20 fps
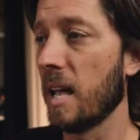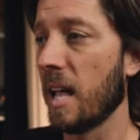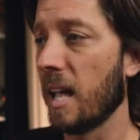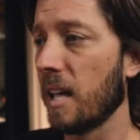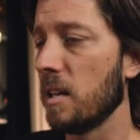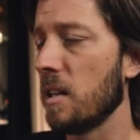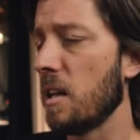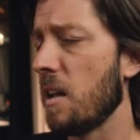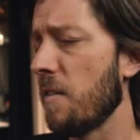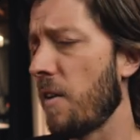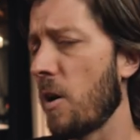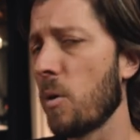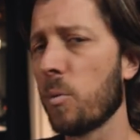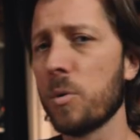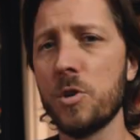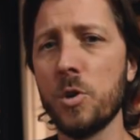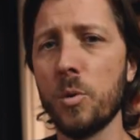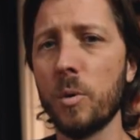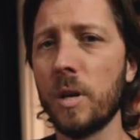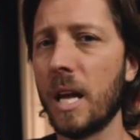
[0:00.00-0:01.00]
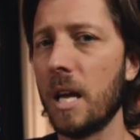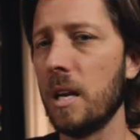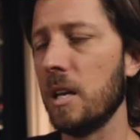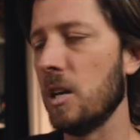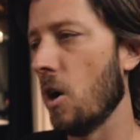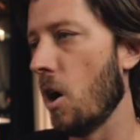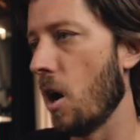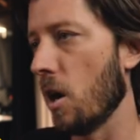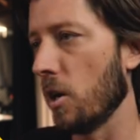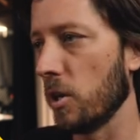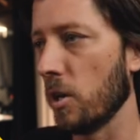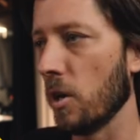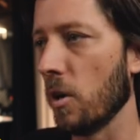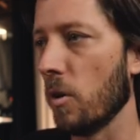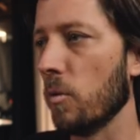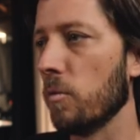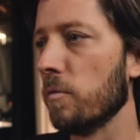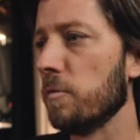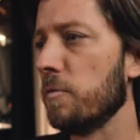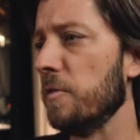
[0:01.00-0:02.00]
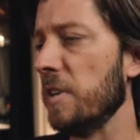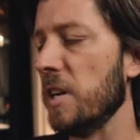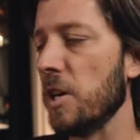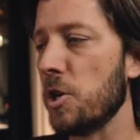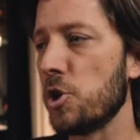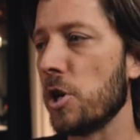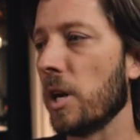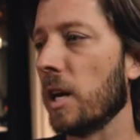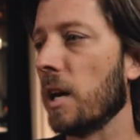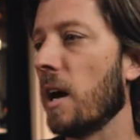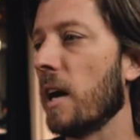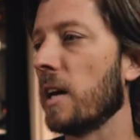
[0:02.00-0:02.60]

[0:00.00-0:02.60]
And if I were doing any audio finishing,